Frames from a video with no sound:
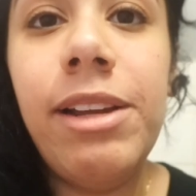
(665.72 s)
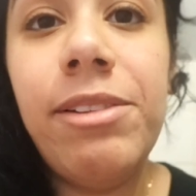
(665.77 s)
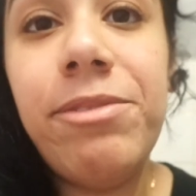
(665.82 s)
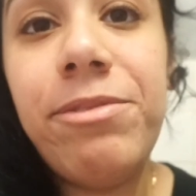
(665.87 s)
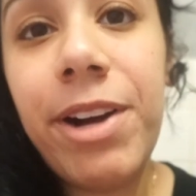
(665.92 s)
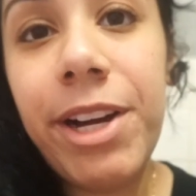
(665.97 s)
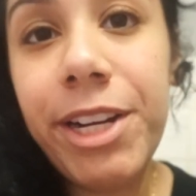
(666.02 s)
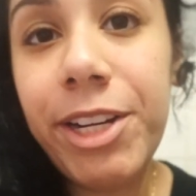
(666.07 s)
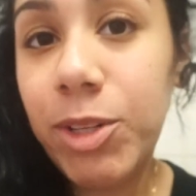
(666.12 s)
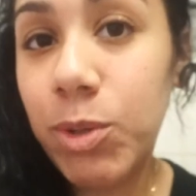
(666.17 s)
and
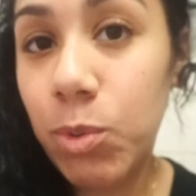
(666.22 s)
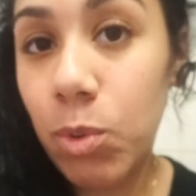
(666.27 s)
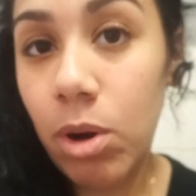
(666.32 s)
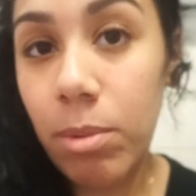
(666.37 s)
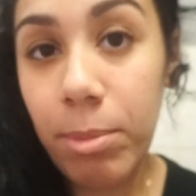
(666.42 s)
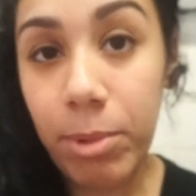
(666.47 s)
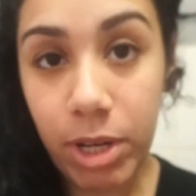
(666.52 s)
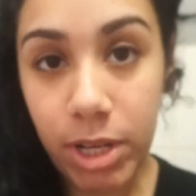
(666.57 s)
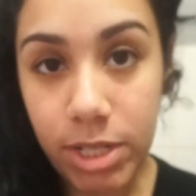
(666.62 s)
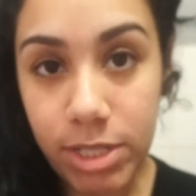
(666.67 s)
find it on
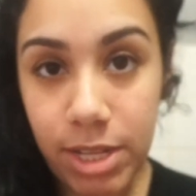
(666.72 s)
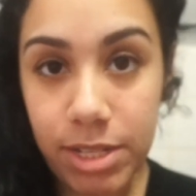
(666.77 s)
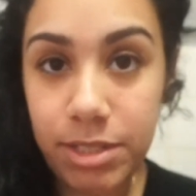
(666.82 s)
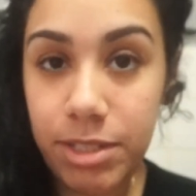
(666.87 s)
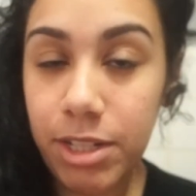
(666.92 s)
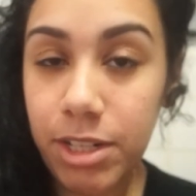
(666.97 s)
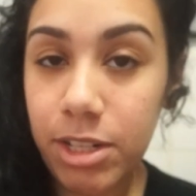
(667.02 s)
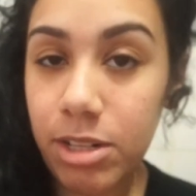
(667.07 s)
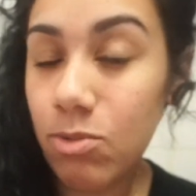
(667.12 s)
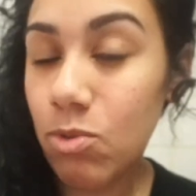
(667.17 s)
Walmart because I
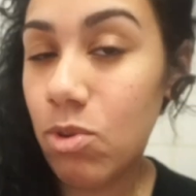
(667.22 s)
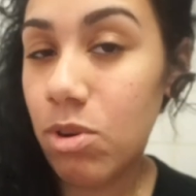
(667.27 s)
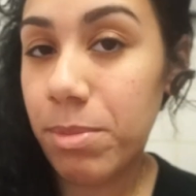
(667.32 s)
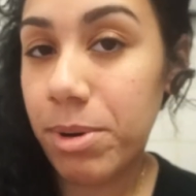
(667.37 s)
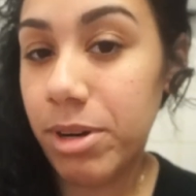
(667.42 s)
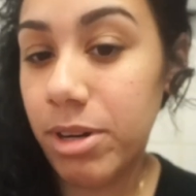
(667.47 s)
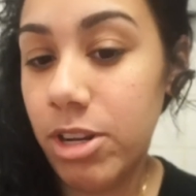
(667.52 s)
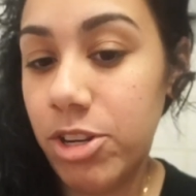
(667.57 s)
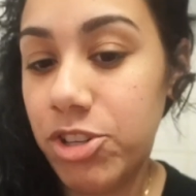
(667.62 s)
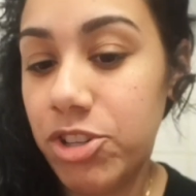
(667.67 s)
seen it in
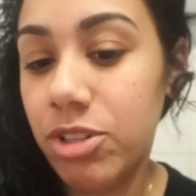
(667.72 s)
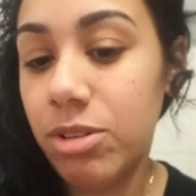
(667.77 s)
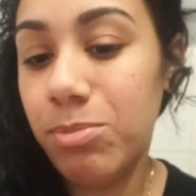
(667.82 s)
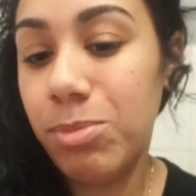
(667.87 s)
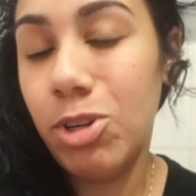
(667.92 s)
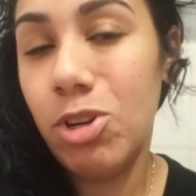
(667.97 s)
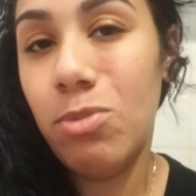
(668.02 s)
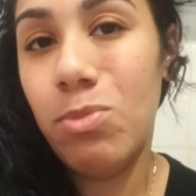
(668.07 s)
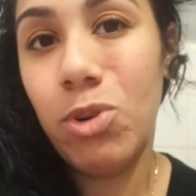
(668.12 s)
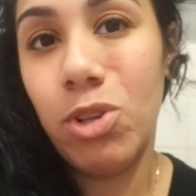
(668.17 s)
Walmart. It shouldn't
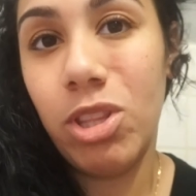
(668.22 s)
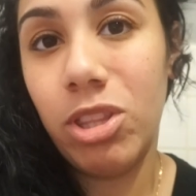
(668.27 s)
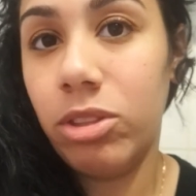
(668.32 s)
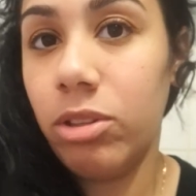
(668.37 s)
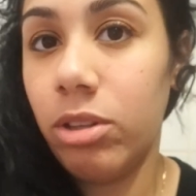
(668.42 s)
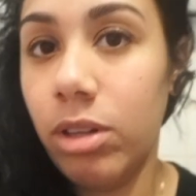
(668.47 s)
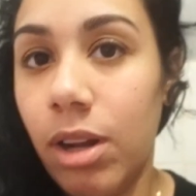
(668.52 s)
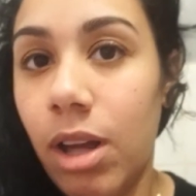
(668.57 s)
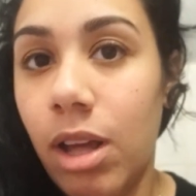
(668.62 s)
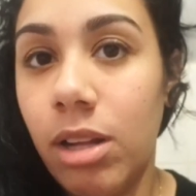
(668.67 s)
be no more than
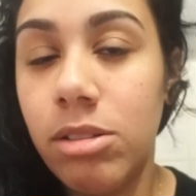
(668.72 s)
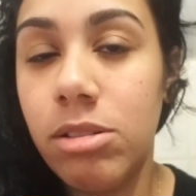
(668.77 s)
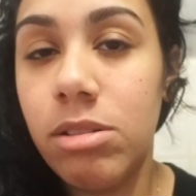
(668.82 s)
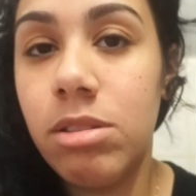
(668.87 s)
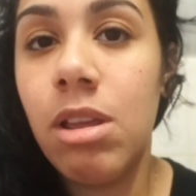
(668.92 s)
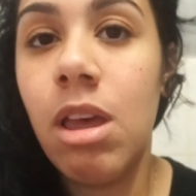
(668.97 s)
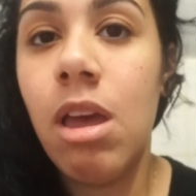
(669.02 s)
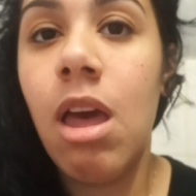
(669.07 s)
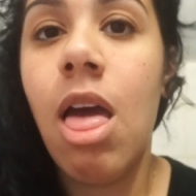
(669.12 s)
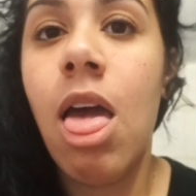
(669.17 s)
$30.
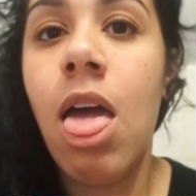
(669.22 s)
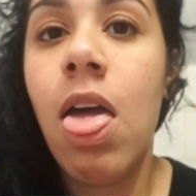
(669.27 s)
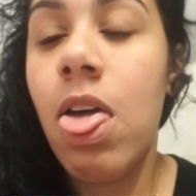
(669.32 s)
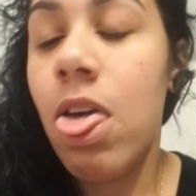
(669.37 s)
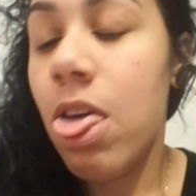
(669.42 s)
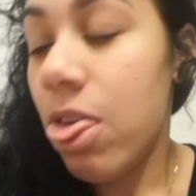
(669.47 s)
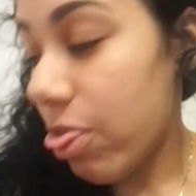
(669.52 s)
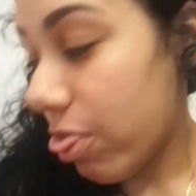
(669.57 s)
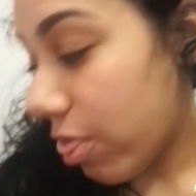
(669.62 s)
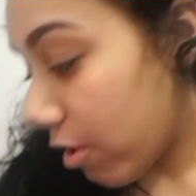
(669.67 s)

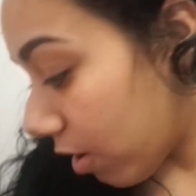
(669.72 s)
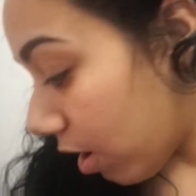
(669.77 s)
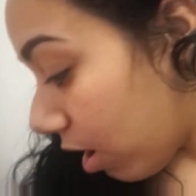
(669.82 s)
The